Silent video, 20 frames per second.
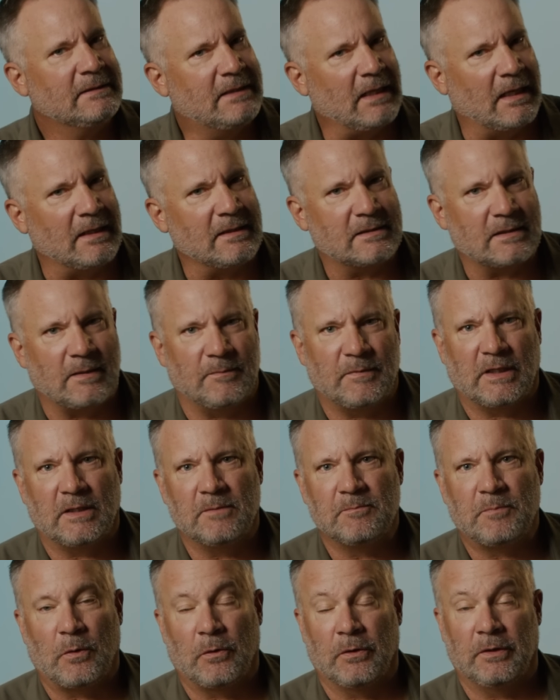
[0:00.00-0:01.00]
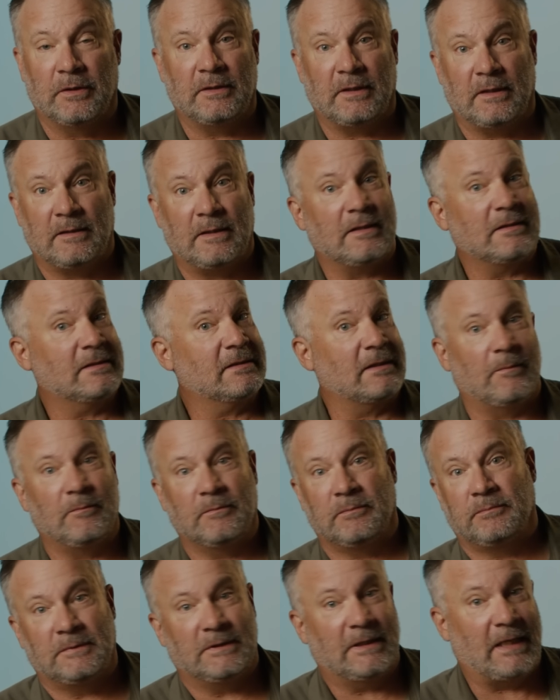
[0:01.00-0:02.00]
done something important, and then
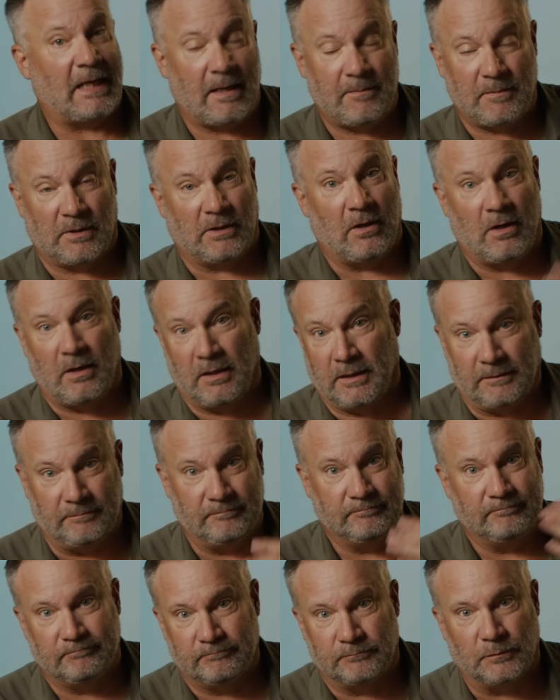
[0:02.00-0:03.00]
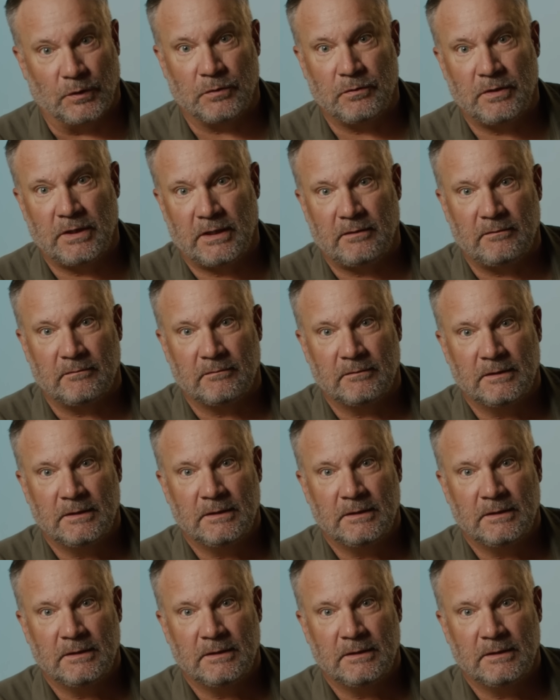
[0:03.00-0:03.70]
someone came along and ruined it?